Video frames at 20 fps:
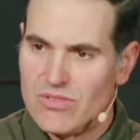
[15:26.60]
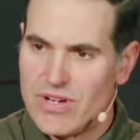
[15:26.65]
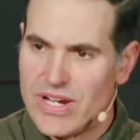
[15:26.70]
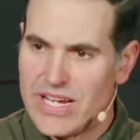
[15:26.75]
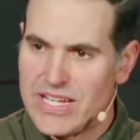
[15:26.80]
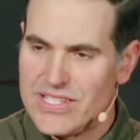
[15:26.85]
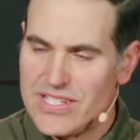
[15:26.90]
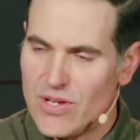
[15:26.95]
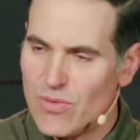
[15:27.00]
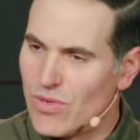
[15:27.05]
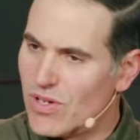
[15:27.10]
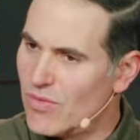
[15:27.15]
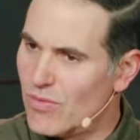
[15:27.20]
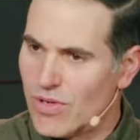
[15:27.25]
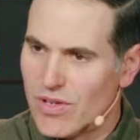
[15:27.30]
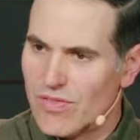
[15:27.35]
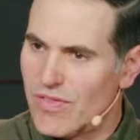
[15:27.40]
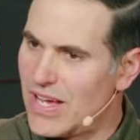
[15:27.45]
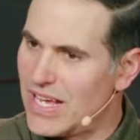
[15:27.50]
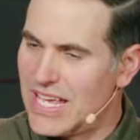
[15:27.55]
Right? Saying, What if,
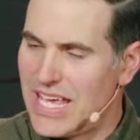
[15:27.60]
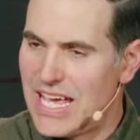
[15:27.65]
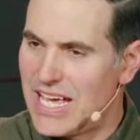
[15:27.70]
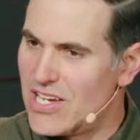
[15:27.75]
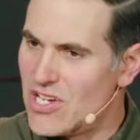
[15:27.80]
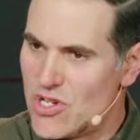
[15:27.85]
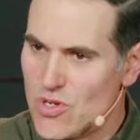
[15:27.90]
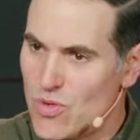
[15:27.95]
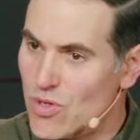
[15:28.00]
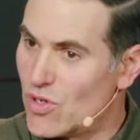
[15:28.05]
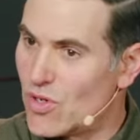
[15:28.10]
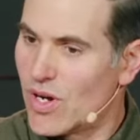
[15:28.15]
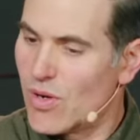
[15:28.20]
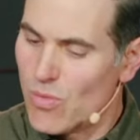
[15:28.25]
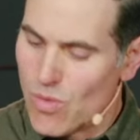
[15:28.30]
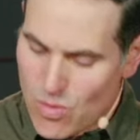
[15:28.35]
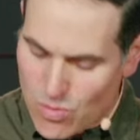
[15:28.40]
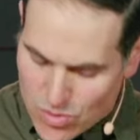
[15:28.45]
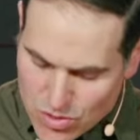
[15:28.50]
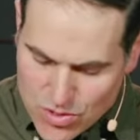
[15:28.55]
what if I can't do it or I
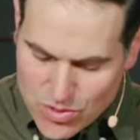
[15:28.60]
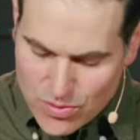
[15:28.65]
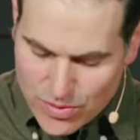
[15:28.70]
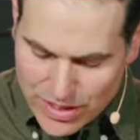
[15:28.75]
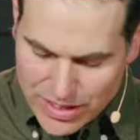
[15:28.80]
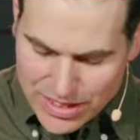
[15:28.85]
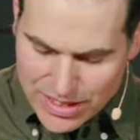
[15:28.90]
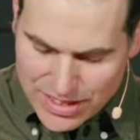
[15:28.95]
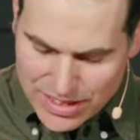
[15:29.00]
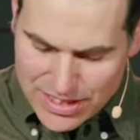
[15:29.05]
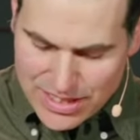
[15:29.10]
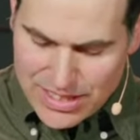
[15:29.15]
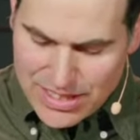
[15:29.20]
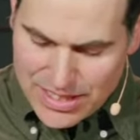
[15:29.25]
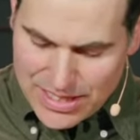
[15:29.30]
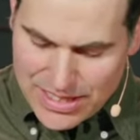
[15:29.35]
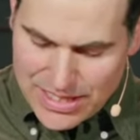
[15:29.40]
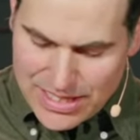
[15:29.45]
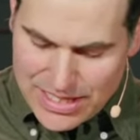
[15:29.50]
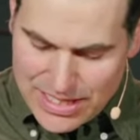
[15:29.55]
won't do
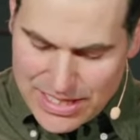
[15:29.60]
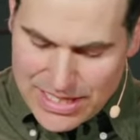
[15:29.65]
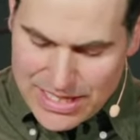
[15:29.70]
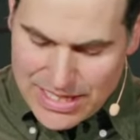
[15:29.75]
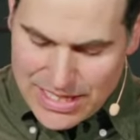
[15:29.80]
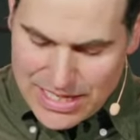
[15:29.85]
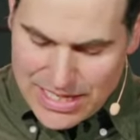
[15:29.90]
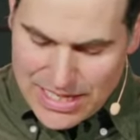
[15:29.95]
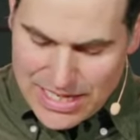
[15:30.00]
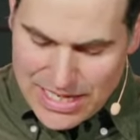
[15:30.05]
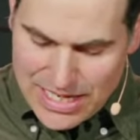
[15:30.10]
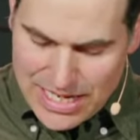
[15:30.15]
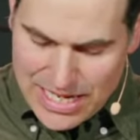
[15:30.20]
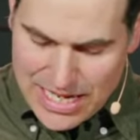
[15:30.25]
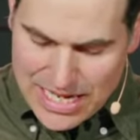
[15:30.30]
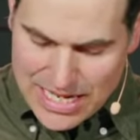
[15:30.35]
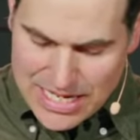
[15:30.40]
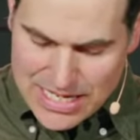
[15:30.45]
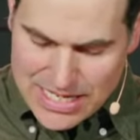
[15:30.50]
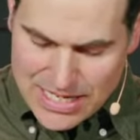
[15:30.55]

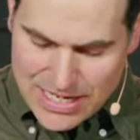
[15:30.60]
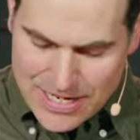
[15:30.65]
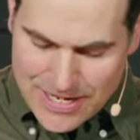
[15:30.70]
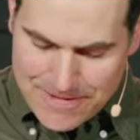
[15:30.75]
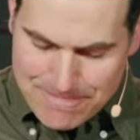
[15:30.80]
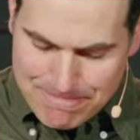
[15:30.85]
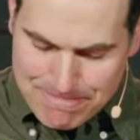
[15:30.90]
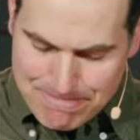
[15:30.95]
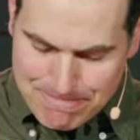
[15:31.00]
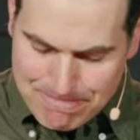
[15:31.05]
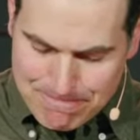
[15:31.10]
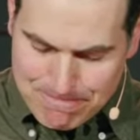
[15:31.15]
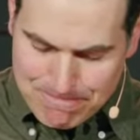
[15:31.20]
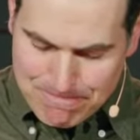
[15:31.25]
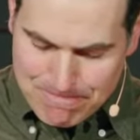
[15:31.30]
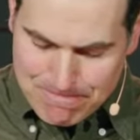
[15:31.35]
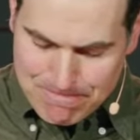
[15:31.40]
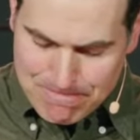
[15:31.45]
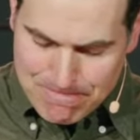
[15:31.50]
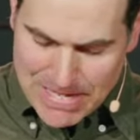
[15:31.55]
it? And, uh,
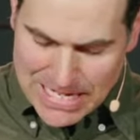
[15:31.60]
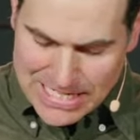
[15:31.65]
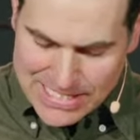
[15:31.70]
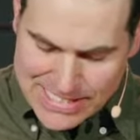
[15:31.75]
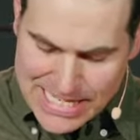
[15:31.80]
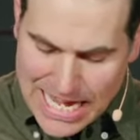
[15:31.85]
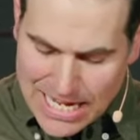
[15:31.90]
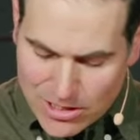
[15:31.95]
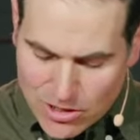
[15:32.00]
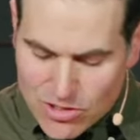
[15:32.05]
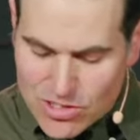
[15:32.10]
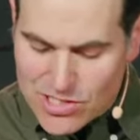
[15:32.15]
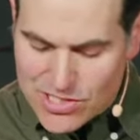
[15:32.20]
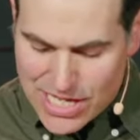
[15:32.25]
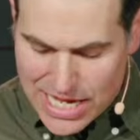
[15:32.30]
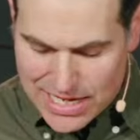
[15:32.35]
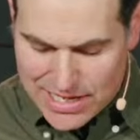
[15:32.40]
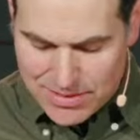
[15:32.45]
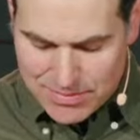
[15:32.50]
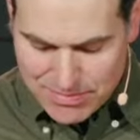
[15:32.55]
and his dad
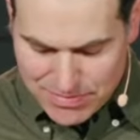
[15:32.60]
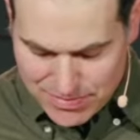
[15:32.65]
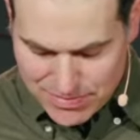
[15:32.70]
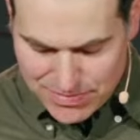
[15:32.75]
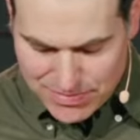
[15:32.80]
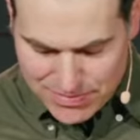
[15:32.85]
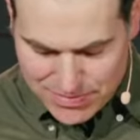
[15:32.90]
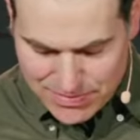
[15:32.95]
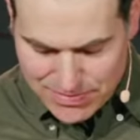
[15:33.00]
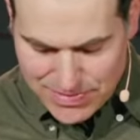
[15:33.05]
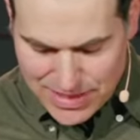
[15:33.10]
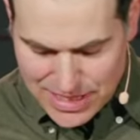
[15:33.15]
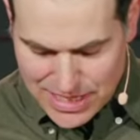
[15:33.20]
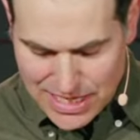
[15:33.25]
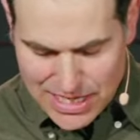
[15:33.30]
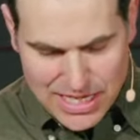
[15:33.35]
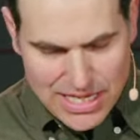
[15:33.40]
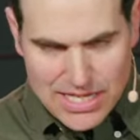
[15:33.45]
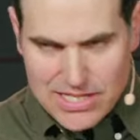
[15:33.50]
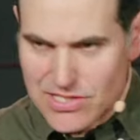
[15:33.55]
looks at him and
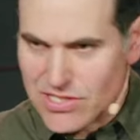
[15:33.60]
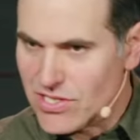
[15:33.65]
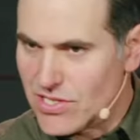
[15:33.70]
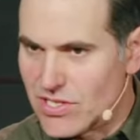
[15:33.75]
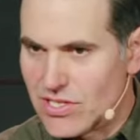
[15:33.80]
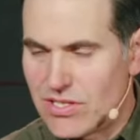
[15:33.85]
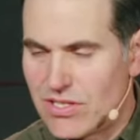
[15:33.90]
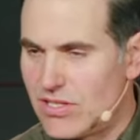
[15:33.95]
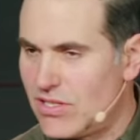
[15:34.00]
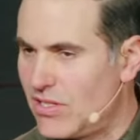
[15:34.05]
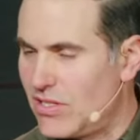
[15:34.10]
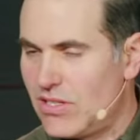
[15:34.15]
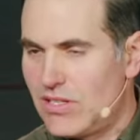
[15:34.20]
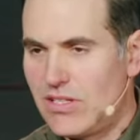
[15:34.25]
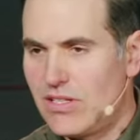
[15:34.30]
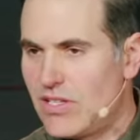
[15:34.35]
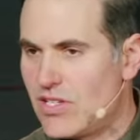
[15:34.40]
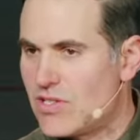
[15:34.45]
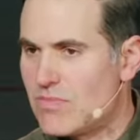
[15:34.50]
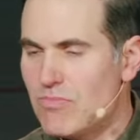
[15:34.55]
he has this,
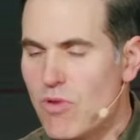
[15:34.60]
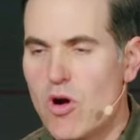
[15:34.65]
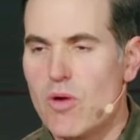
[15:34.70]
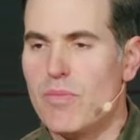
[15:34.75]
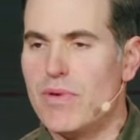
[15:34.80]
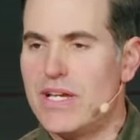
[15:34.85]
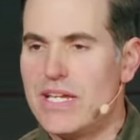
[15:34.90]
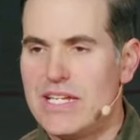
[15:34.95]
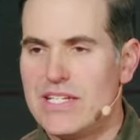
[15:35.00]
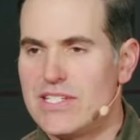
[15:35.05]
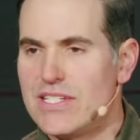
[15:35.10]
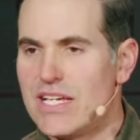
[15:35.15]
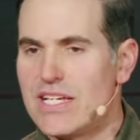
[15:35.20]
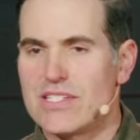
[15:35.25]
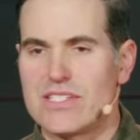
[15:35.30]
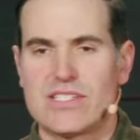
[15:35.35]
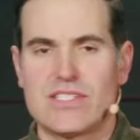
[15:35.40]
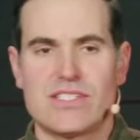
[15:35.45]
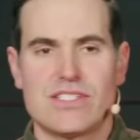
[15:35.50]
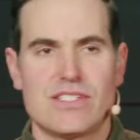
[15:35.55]
this moment. He
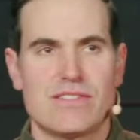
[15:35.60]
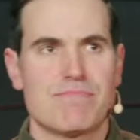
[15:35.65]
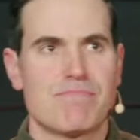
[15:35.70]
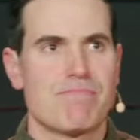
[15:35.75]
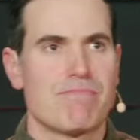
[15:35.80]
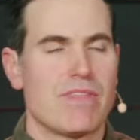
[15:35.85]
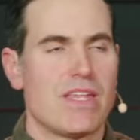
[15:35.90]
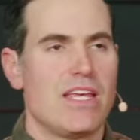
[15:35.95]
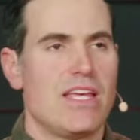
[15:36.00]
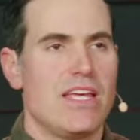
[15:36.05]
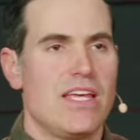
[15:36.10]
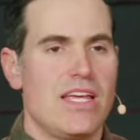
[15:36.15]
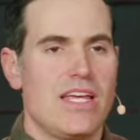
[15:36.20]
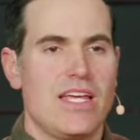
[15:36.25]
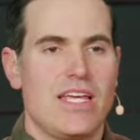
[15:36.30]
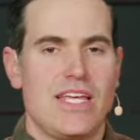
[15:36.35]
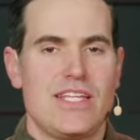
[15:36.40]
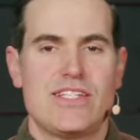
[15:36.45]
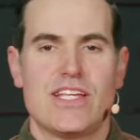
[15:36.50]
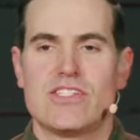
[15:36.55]
says,
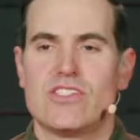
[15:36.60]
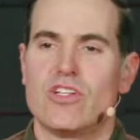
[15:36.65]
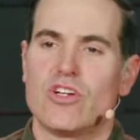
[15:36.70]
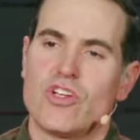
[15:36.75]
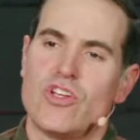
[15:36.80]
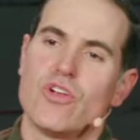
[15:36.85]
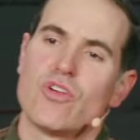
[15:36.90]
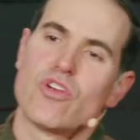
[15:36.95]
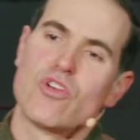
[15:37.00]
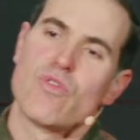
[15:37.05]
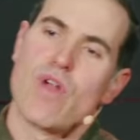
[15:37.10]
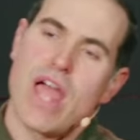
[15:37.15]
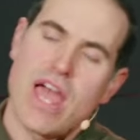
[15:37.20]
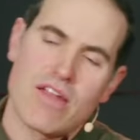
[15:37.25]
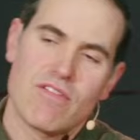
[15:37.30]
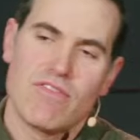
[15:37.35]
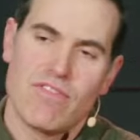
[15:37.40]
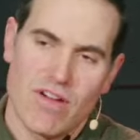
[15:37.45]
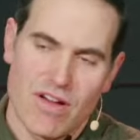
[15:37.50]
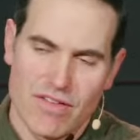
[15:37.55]
he says, Look, your
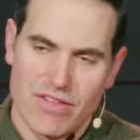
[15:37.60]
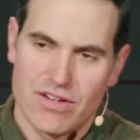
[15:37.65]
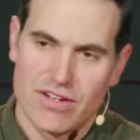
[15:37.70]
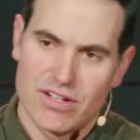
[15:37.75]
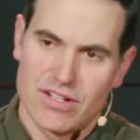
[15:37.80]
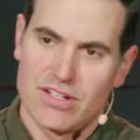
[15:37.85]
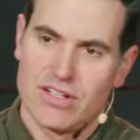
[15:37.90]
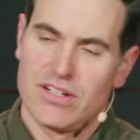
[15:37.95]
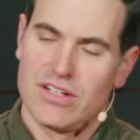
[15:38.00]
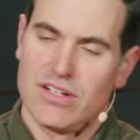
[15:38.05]
grandfather,